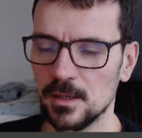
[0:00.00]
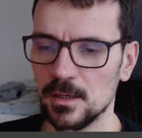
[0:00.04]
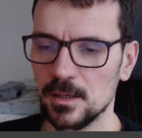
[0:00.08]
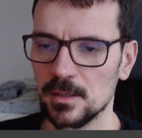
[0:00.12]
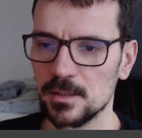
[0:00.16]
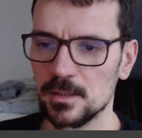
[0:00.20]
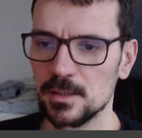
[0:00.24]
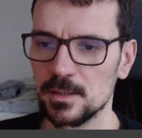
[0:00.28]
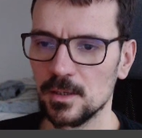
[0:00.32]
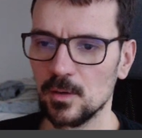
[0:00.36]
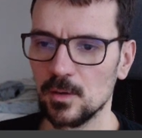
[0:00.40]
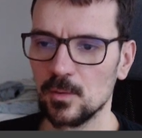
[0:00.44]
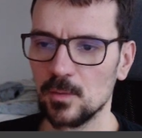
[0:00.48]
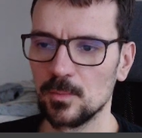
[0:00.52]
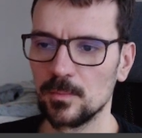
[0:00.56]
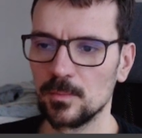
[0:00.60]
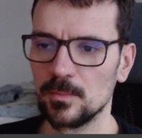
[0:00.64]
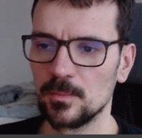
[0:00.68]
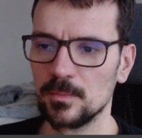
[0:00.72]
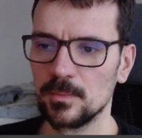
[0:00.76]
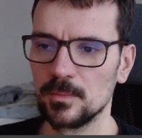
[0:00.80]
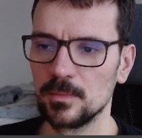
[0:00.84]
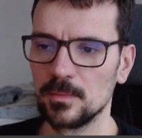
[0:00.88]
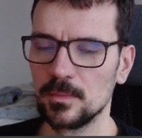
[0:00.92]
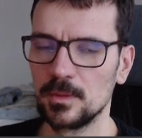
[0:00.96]
character so
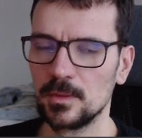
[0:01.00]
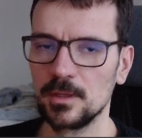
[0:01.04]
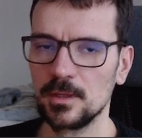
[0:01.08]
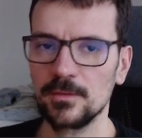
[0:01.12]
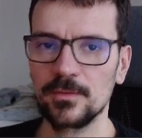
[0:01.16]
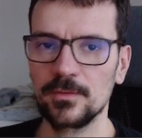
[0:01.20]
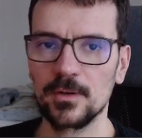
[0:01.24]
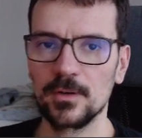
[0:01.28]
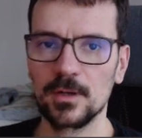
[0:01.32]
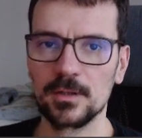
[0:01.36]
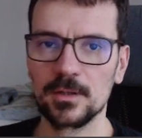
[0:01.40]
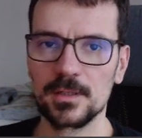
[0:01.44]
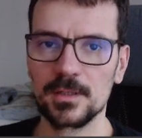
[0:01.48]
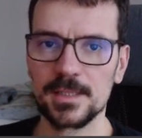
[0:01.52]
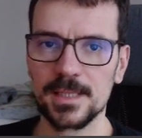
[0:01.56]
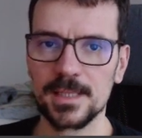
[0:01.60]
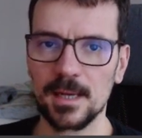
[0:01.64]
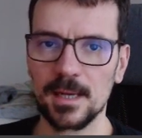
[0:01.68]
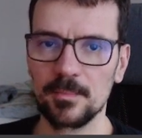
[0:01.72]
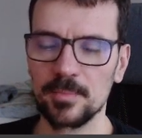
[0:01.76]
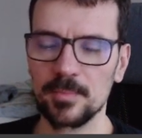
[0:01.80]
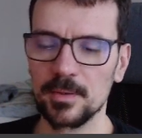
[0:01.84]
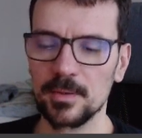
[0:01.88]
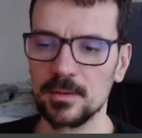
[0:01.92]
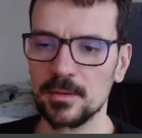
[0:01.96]
voice could sound sample,
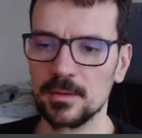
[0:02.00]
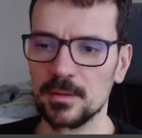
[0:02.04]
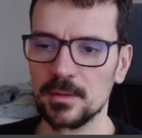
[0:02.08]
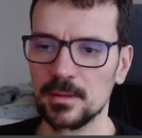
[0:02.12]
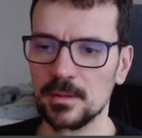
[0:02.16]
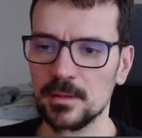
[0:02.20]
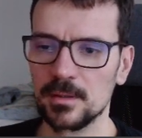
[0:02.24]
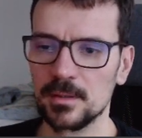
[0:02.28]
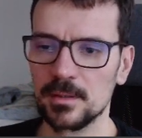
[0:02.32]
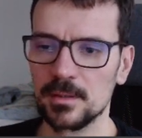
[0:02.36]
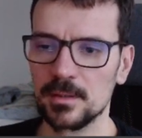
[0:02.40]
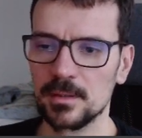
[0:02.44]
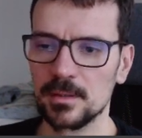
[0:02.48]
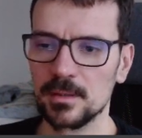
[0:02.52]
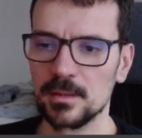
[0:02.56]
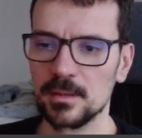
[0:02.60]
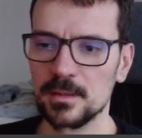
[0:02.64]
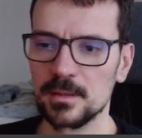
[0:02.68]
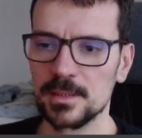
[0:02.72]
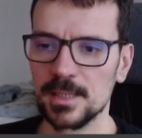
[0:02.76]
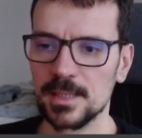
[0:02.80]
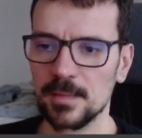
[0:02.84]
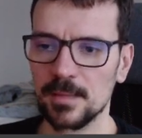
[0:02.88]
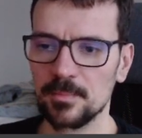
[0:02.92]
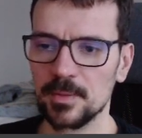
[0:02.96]
like this.
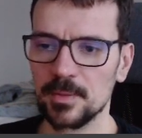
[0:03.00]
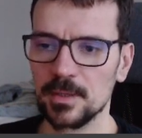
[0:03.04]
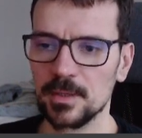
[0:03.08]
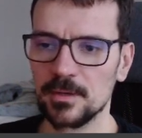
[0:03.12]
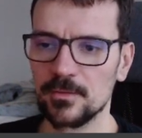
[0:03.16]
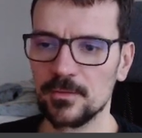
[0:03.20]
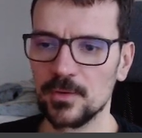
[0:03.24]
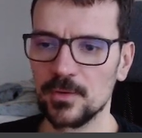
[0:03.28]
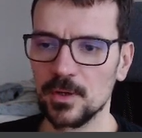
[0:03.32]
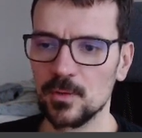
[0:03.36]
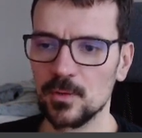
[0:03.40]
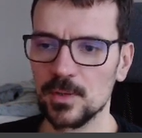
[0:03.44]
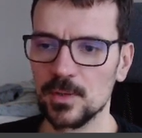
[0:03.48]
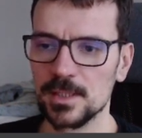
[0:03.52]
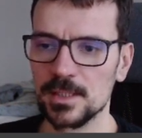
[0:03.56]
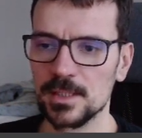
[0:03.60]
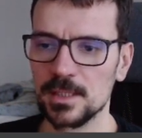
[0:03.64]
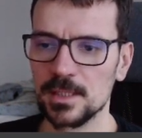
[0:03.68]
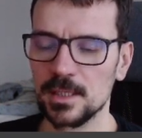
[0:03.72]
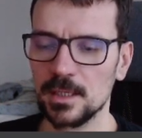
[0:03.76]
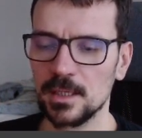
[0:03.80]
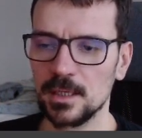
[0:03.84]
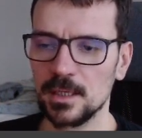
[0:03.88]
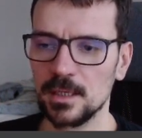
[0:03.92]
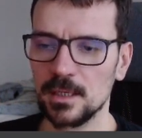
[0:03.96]
Sampling we are
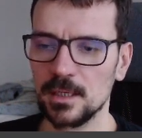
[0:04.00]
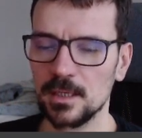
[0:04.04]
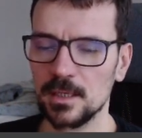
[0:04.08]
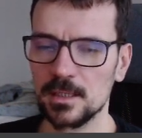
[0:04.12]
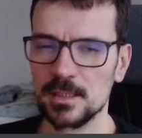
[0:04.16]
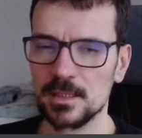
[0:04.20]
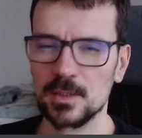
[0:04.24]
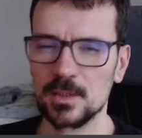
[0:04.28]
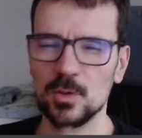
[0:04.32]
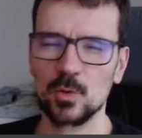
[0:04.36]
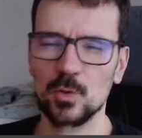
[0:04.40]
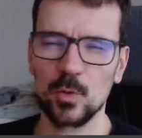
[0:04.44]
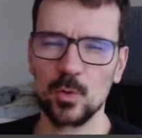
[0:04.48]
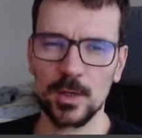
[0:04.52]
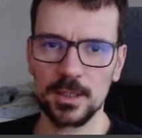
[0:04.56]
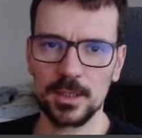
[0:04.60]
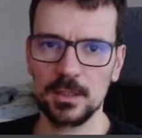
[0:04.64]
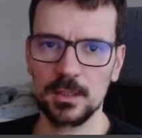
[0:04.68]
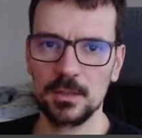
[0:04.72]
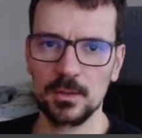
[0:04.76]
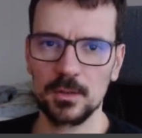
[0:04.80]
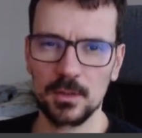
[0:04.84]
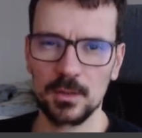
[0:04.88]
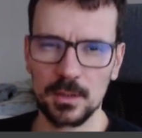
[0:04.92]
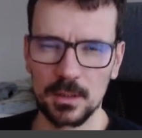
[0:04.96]
gonna do it with
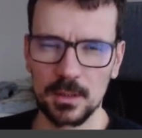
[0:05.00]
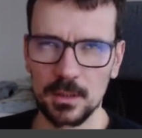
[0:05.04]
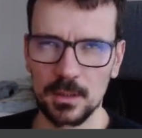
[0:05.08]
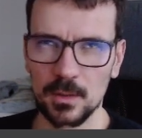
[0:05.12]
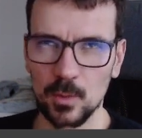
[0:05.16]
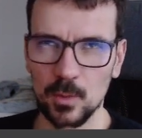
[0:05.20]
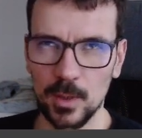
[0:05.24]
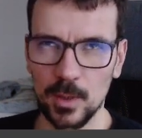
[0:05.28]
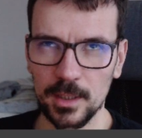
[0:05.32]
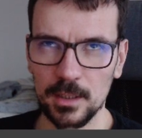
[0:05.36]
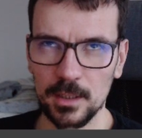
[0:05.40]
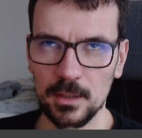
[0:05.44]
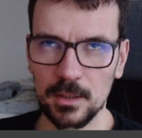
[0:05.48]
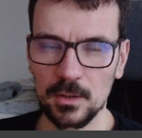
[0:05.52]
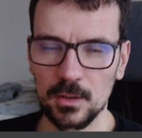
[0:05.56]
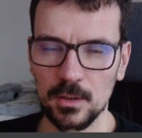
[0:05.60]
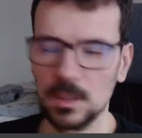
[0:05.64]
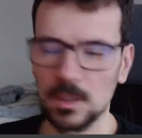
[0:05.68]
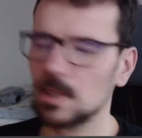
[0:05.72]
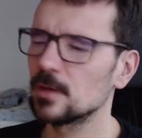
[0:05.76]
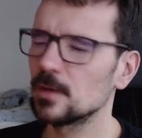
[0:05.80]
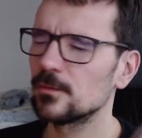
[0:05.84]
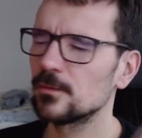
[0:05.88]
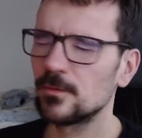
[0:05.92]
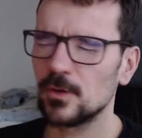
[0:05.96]
blueprints 22, and new
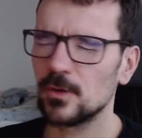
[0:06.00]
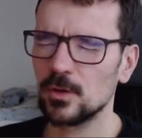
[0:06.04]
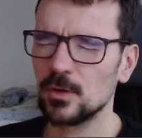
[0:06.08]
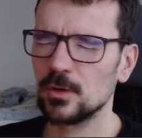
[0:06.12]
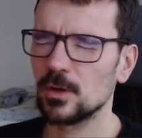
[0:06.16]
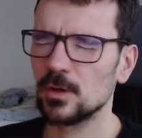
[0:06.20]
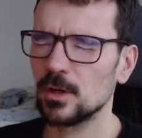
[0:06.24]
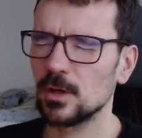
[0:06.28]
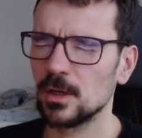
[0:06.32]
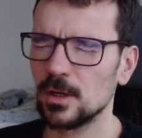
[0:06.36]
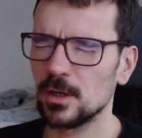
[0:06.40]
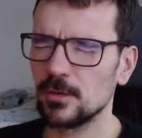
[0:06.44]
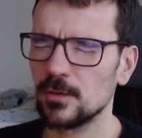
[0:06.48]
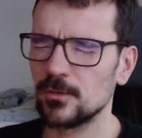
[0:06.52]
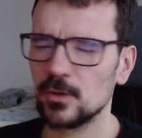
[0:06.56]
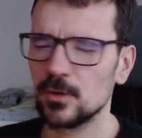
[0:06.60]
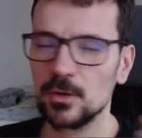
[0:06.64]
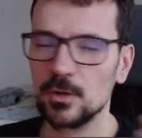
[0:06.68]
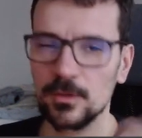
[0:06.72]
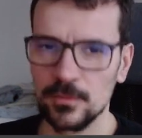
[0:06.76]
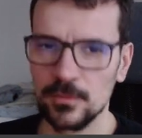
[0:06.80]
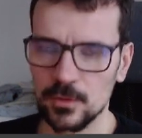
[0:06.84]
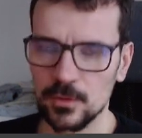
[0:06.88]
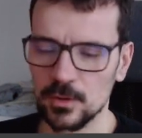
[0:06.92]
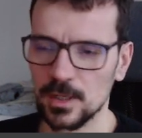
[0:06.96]
audio engine
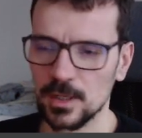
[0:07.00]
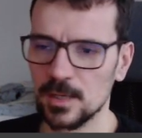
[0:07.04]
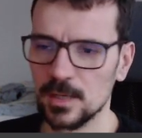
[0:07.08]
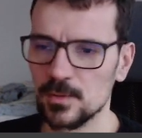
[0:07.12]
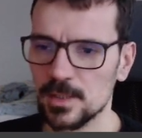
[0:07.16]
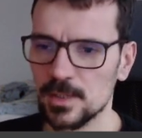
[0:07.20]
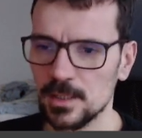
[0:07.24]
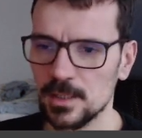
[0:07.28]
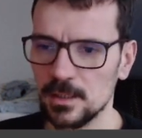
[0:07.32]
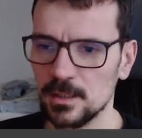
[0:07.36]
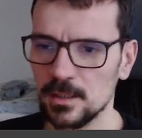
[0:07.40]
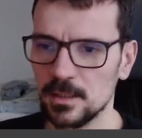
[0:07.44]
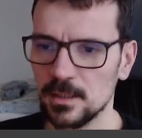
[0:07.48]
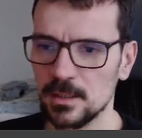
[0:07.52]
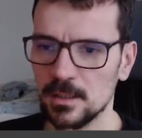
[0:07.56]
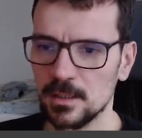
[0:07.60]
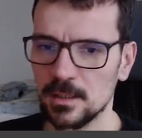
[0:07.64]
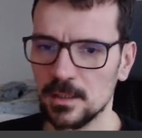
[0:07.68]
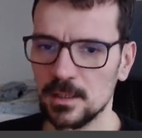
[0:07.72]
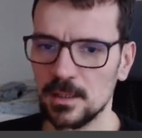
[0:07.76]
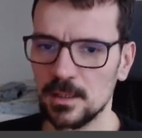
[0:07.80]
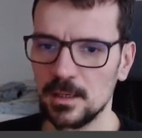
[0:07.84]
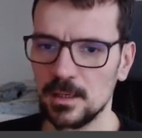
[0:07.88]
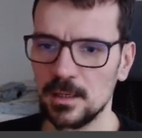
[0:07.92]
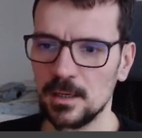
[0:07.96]
effects, since in
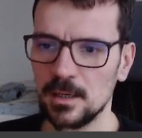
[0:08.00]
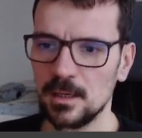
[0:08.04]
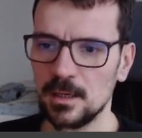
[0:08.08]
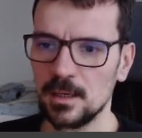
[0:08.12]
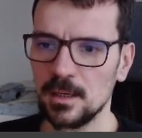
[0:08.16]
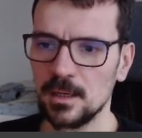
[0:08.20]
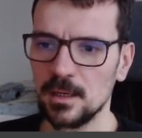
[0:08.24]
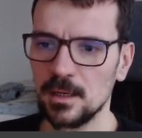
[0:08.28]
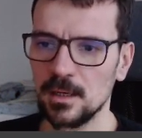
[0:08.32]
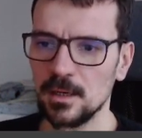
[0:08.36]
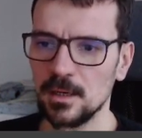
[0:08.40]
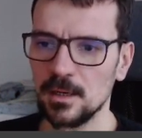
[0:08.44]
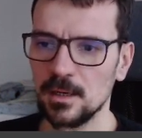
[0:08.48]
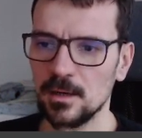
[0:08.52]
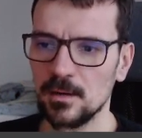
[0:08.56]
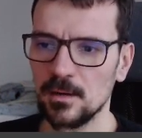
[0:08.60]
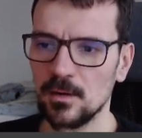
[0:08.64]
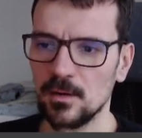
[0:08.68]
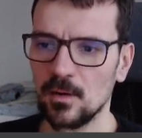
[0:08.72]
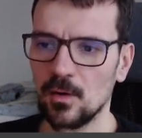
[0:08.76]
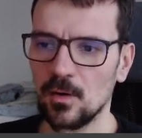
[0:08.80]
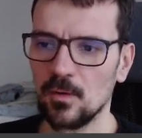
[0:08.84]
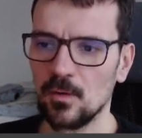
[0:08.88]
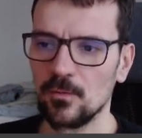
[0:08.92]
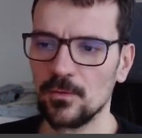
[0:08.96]

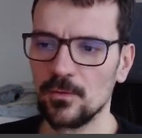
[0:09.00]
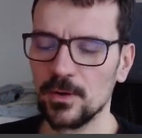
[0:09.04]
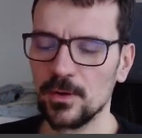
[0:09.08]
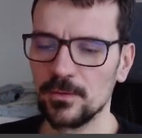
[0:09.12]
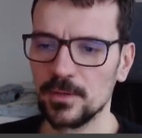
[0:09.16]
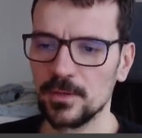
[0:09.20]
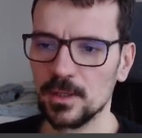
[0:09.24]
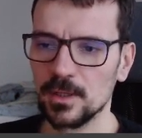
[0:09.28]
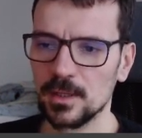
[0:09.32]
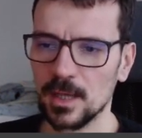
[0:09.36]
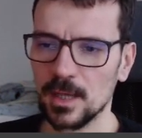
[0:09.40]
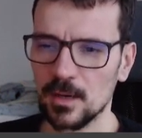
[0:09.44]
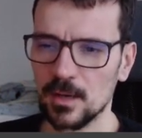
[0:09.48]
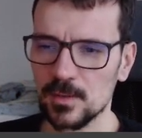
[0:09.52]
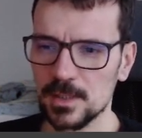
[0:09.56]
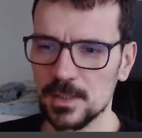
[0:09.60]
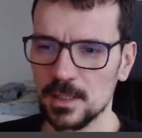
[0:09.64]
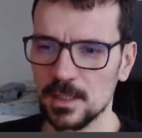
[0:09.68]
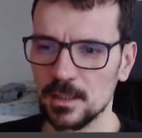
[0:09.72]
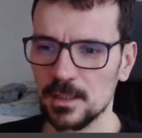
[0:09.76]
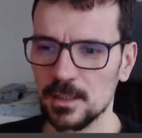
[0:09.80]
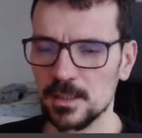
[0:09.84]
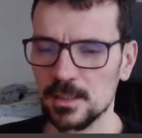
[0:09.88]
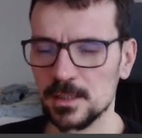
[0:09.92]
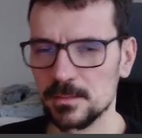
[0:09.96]
4.24 new
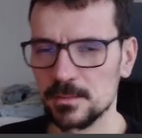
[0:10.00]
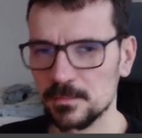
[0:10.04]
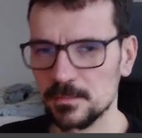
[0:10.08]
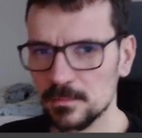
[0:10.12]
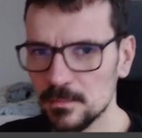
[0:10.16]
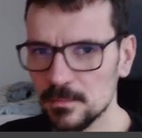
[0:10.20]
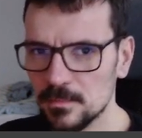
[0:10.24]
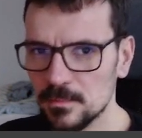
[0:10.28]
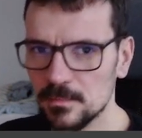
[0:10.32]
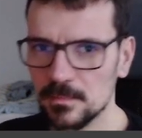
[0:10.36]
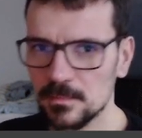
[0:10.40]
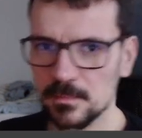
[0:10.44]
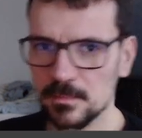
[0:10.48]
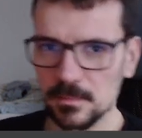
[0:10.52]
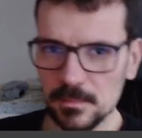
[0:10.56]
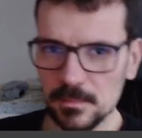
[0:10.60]
audio engine is